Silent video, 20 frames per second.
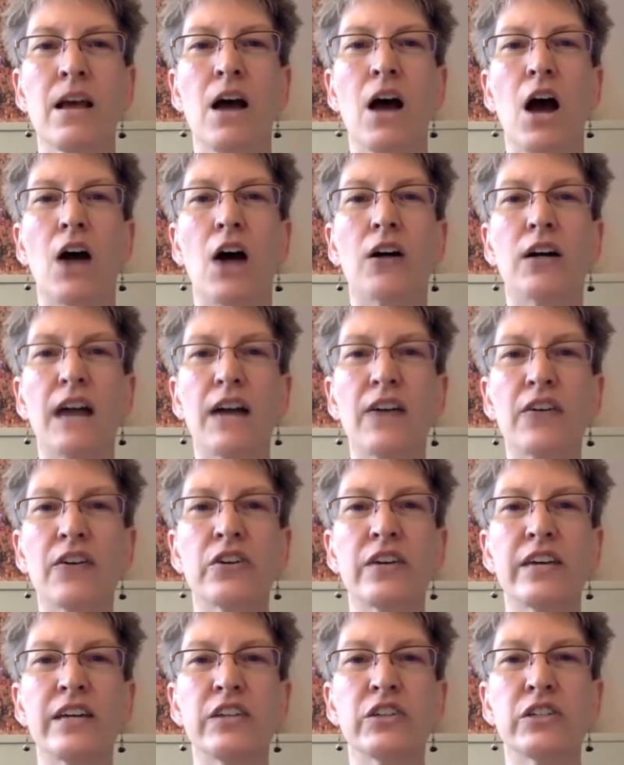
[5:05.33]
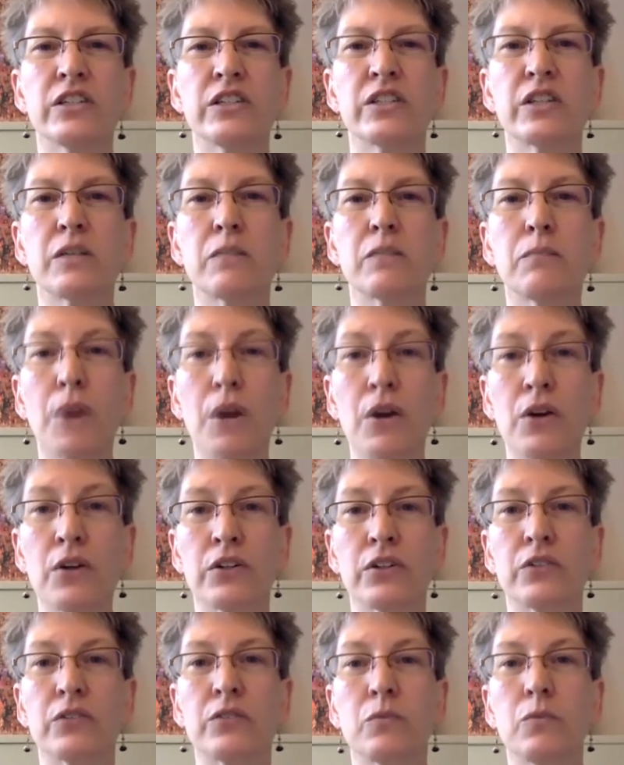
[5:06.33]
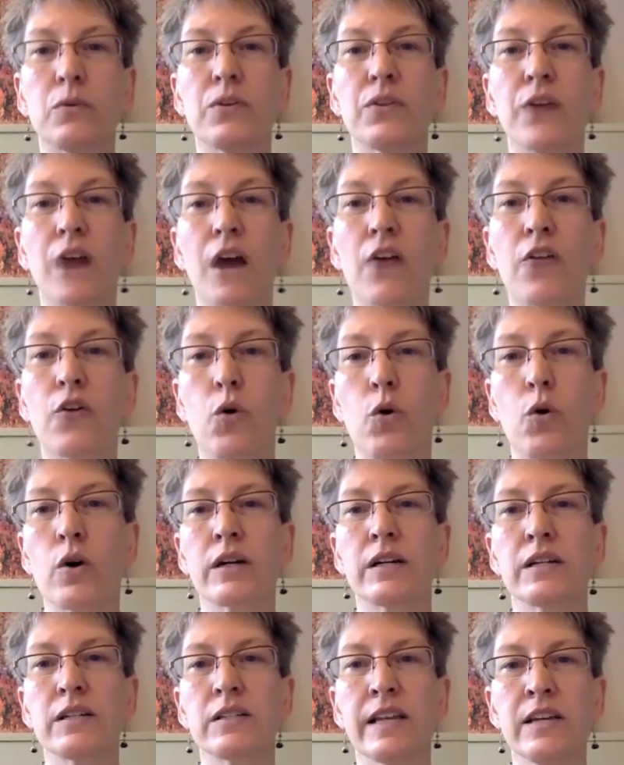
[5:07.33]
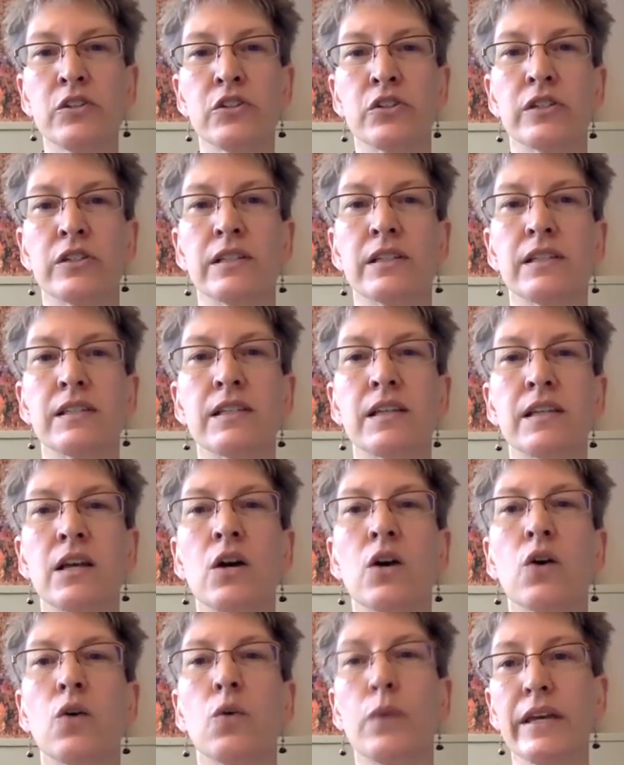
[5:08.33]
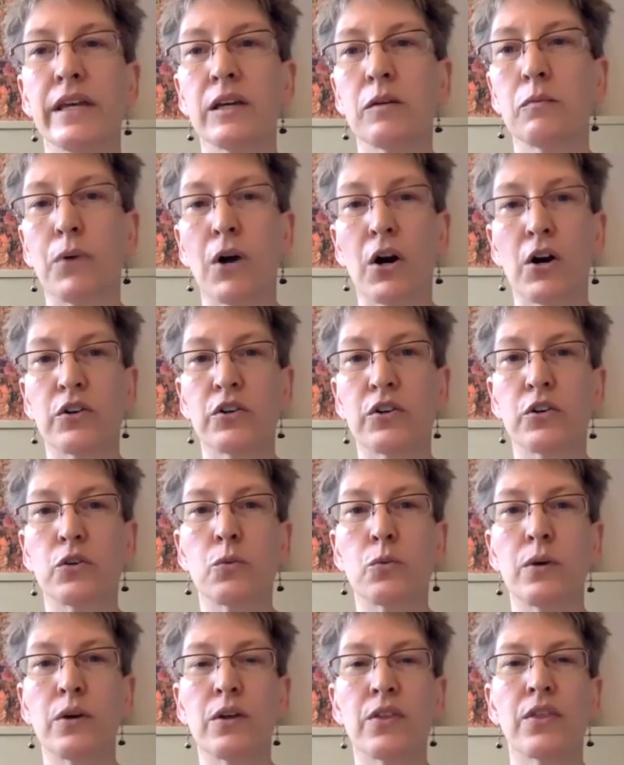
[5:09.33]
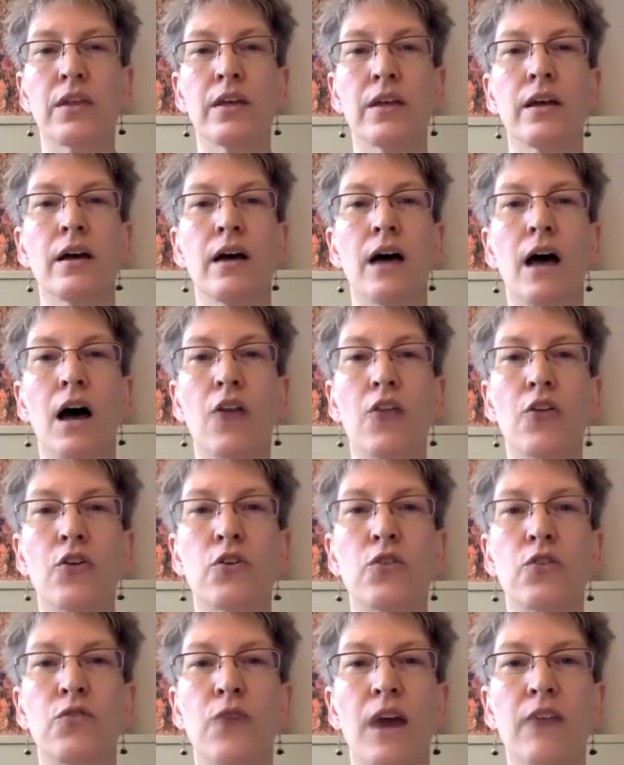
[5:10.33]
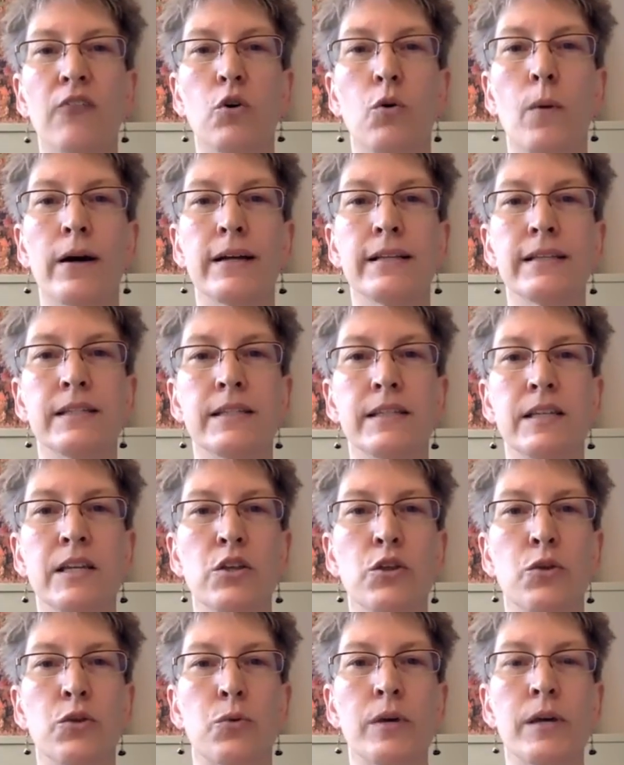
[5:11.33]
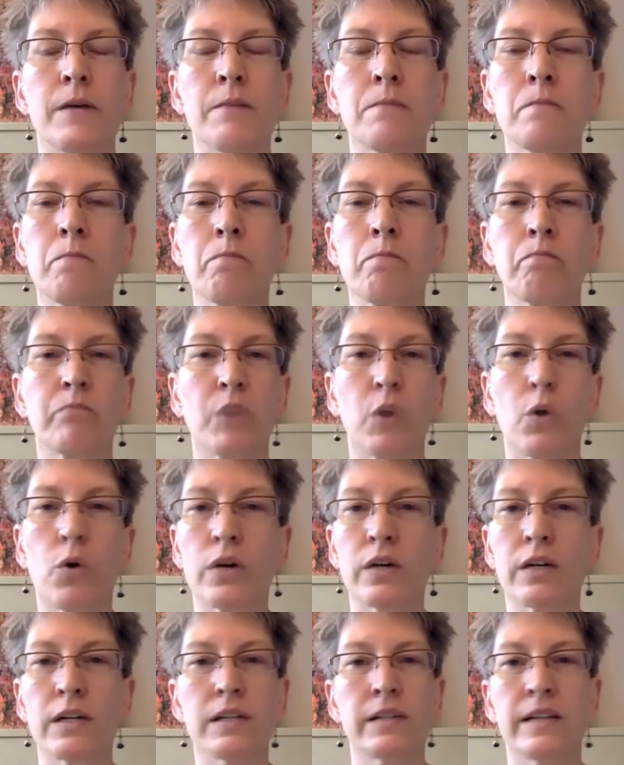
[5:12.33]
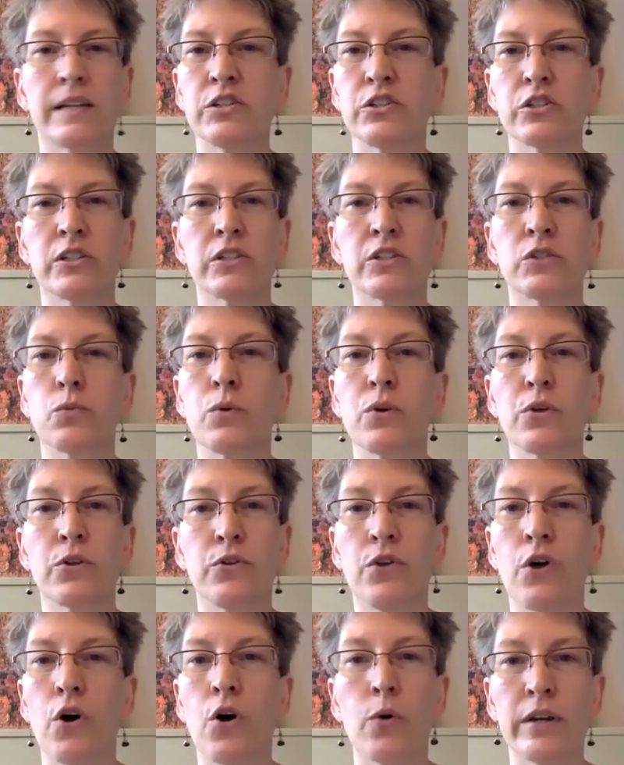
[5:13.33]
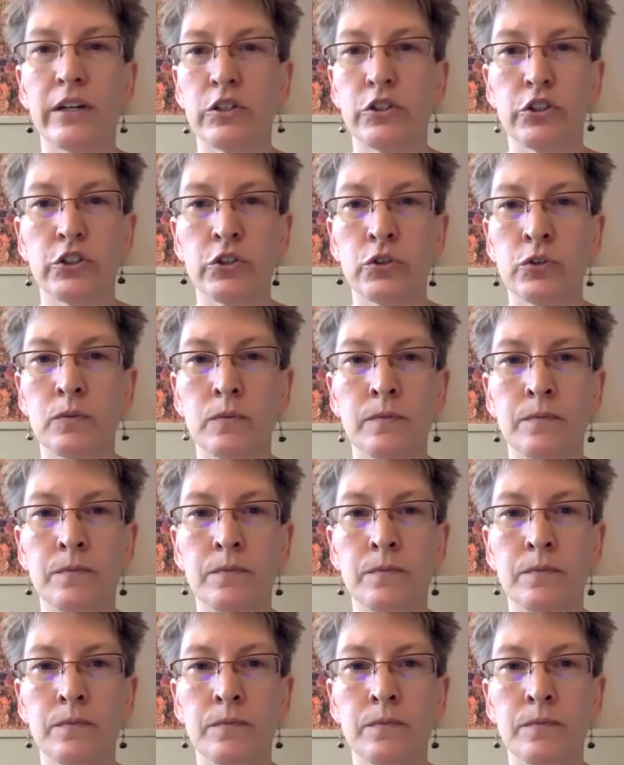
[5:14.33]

Our congregations can partner with other organizations. We can partner with other 501c3 organizations with no issue.